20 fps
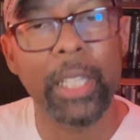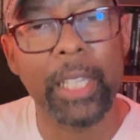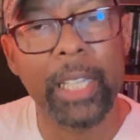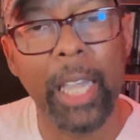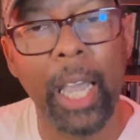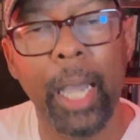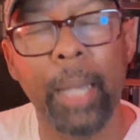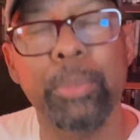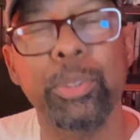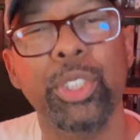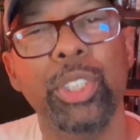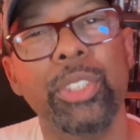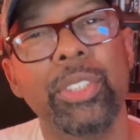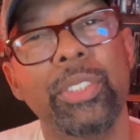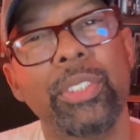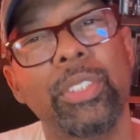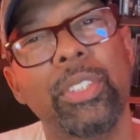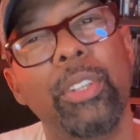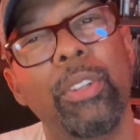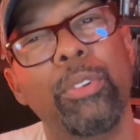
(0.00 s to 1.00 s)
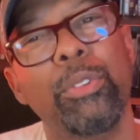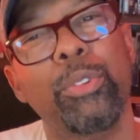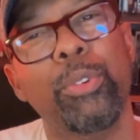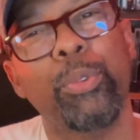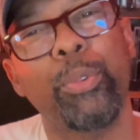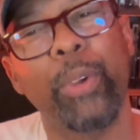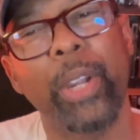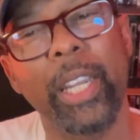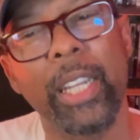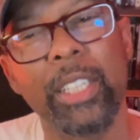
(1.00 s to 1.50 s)
captures the
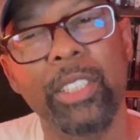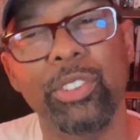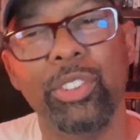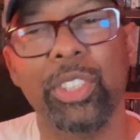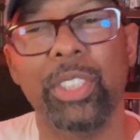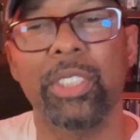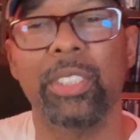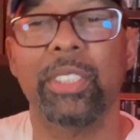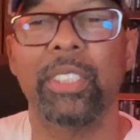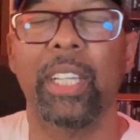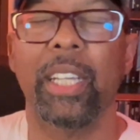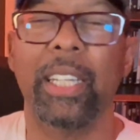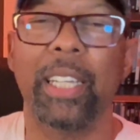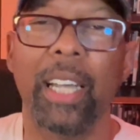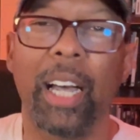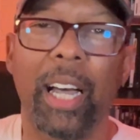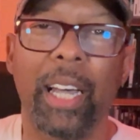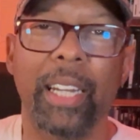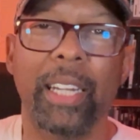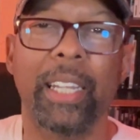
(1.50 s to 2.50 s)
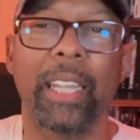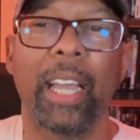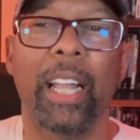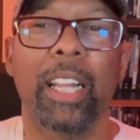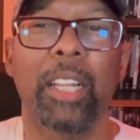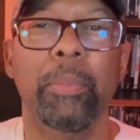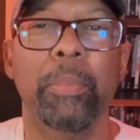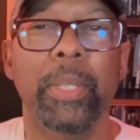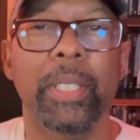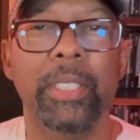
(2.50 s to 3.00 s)
deranged and psychotic
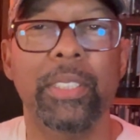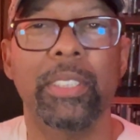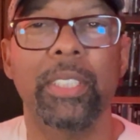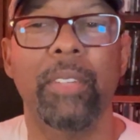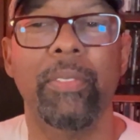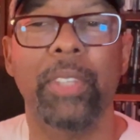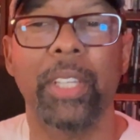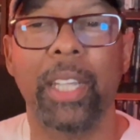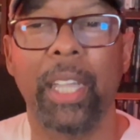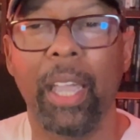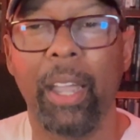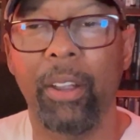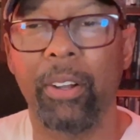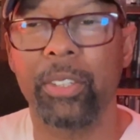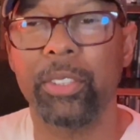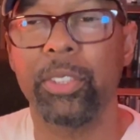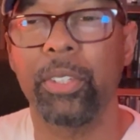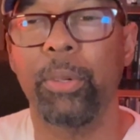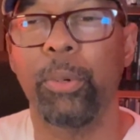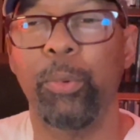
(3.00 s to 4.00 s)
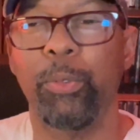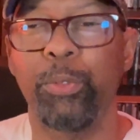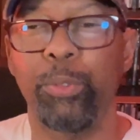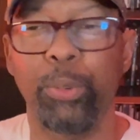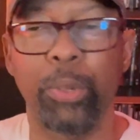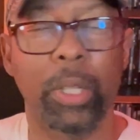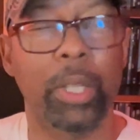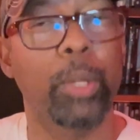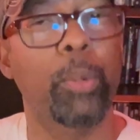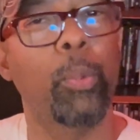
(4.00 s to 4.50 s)
elements of the character
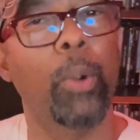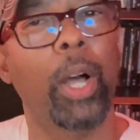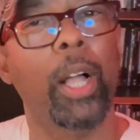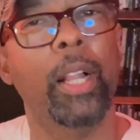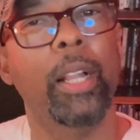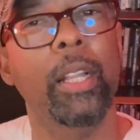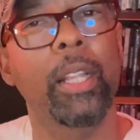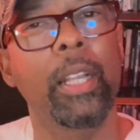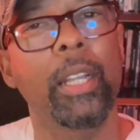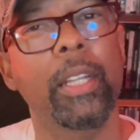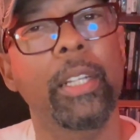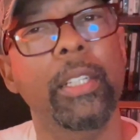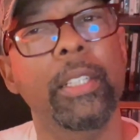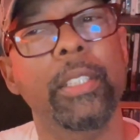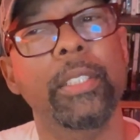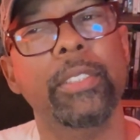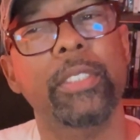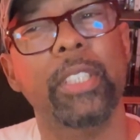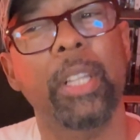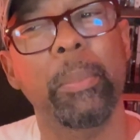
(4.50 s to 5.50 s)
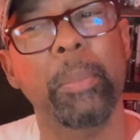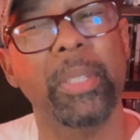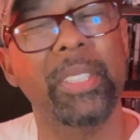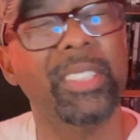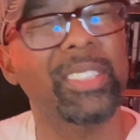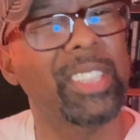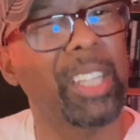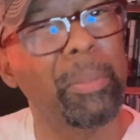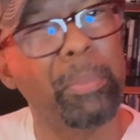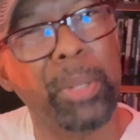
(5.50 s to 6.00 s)
really well. Some of the
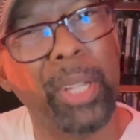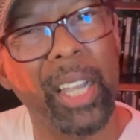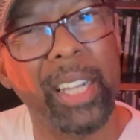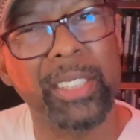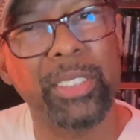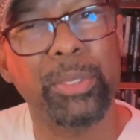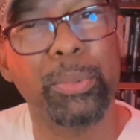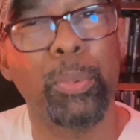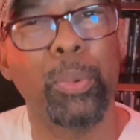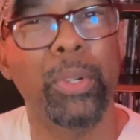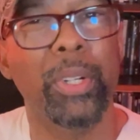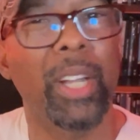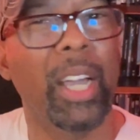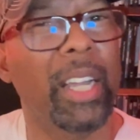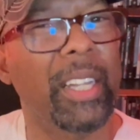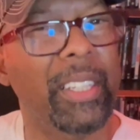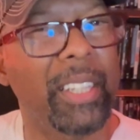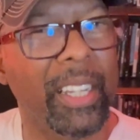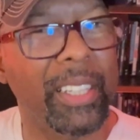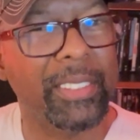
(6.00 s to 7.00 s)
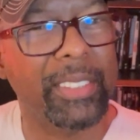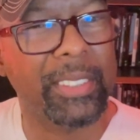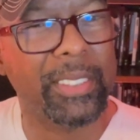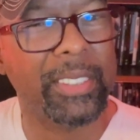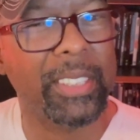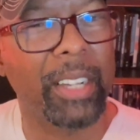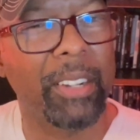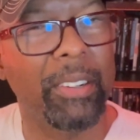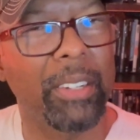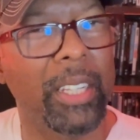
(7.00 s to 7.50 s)
subplots were not
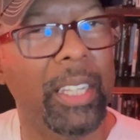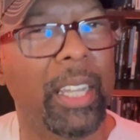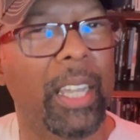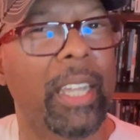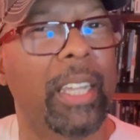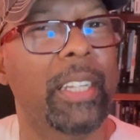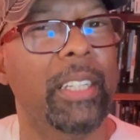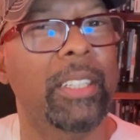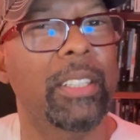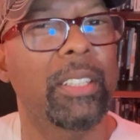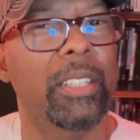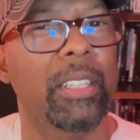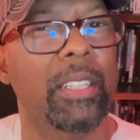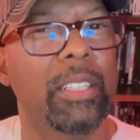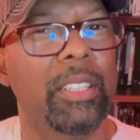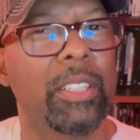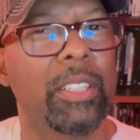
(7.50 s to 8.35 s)
necessary, and